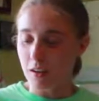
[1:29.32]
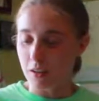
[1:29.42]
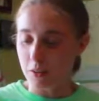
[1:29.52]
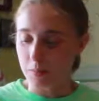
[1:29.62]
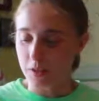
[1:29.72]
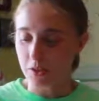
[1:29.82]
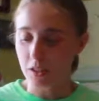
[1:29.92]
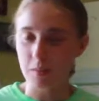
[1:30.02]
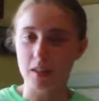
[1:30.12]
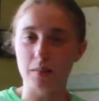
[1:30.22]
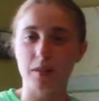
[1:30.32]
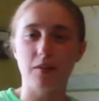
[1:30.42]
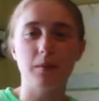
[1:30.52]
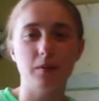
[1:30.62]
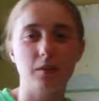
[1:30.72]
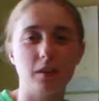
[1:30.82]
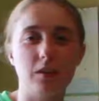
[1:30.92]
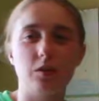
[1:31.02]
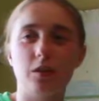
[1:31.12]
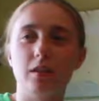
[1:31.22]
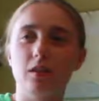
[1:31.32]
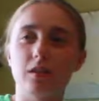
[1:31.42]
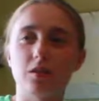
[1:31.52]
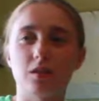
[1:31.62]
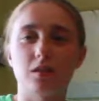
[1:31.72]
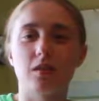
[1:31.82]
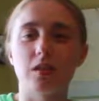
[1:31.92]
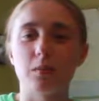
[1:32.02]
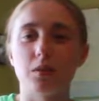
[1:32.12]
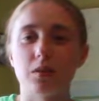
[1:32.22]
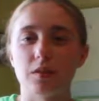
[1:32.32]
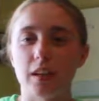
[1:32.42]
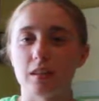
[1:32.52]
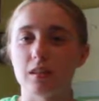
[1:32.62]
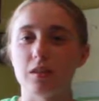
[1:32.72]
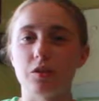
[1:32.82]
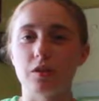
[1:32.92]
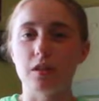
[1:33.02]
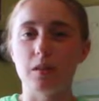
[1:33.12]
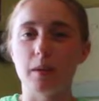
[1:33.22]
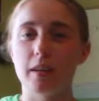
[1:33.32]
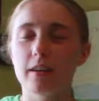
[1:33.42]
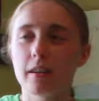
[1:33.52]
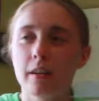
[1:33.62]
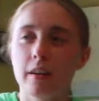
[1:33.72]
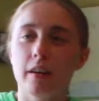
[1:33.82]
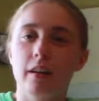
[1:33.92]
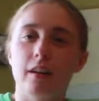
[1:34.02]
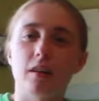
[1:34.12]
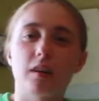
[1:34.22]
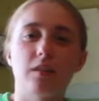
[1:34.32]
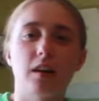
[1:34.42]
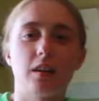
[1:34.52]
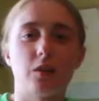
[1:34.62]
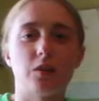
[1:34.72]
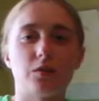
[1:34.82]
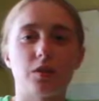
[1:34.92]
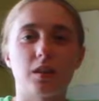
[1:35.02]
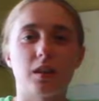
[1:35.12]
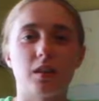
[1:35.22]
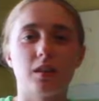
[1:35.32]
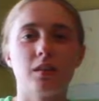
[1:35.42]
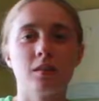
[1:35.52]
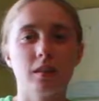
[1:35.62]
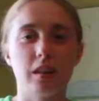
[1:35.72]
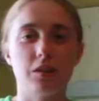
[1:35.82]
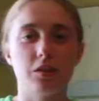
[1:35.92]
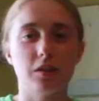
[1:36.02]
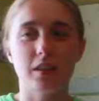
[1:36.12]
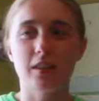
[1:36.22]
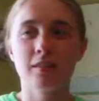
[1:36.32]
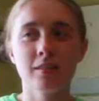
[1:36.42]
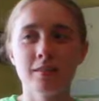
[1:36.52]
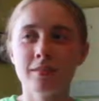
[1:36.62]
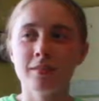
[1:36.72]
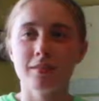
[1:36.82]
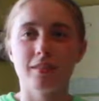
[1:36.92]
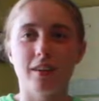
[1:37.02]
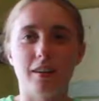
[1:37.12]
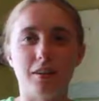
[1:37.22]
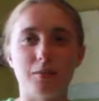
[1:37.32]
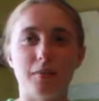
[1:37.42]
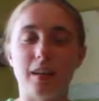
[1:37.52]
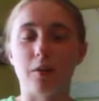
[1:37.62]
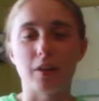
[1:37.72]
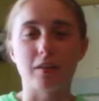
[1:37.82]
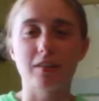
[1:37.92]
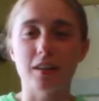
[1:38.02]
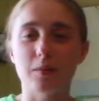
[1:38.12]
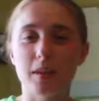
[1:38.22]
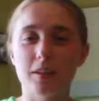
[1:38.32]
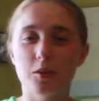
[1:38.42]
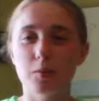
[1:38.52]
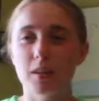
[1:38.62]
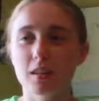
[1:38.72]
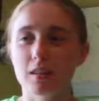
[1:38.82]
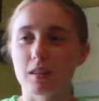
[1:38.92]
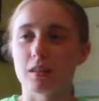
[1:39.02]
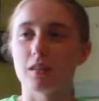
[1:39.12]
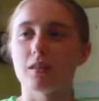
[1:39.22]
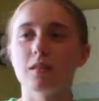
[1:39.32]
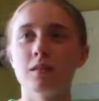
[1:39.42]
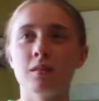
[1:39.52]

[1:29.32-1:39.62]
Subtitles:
It's just something that my family really enjoyed, and they're just a simple, fast, easy treat to make. Now that I've kind of gone over the history, how I learned how to make no bakes, so